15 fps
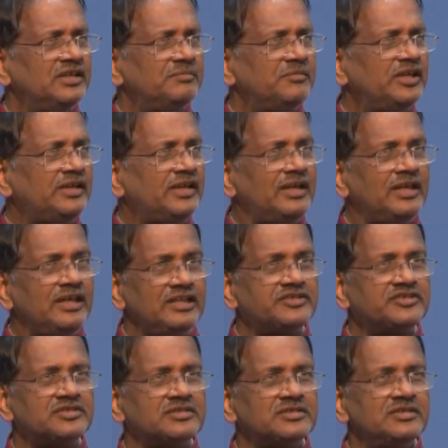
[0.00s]
mental
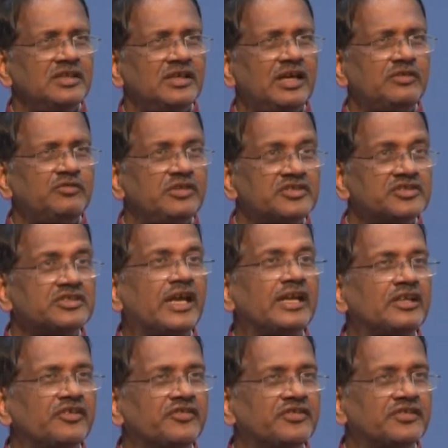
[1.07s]
health at which
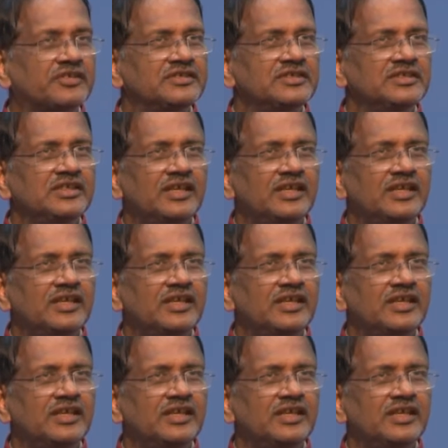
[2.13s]
status.